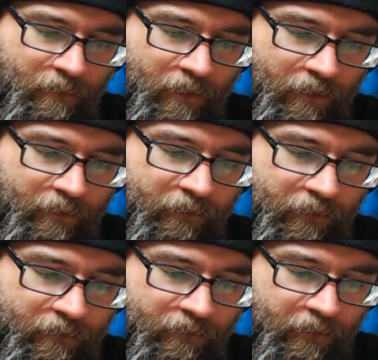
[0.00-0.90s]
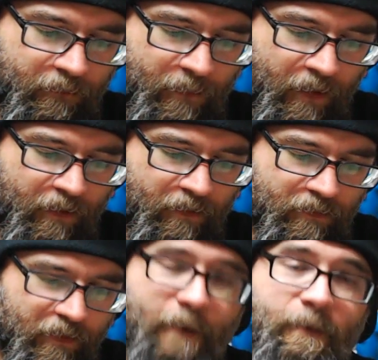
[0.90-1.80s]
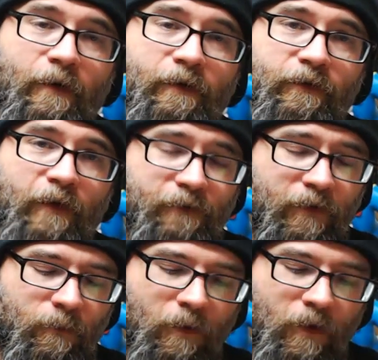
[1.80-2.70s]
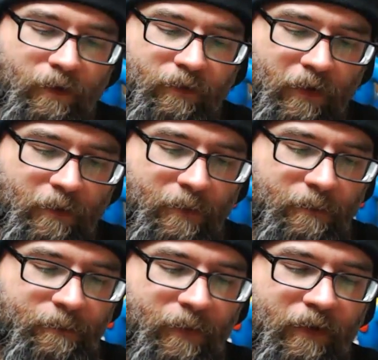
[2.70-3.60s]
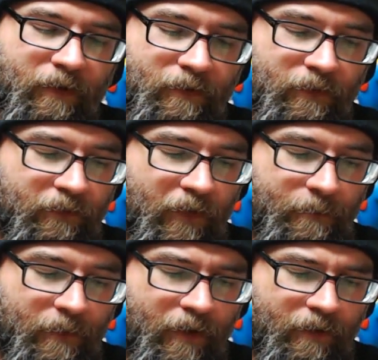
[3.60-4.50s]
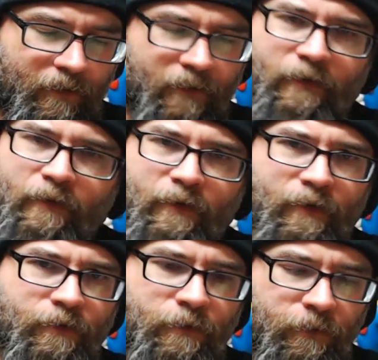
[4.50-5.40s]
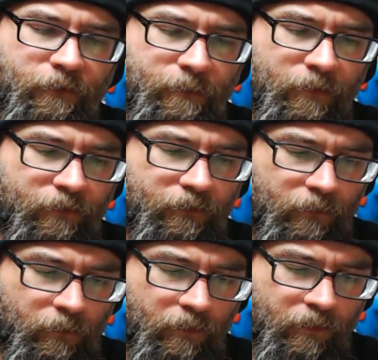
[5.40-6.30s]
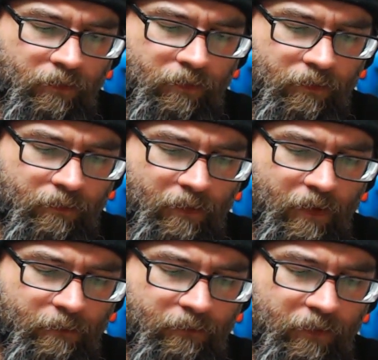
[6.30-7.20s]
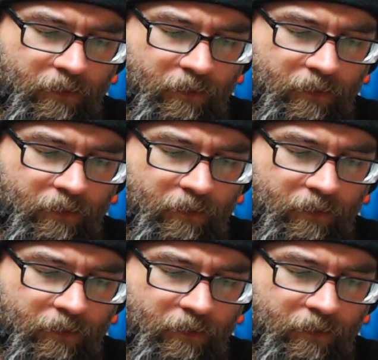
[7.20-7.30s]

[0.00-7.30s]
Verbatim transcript: Well, at least the first page. Copyright seventy-one. I remember picking this up at a used bookstore when I was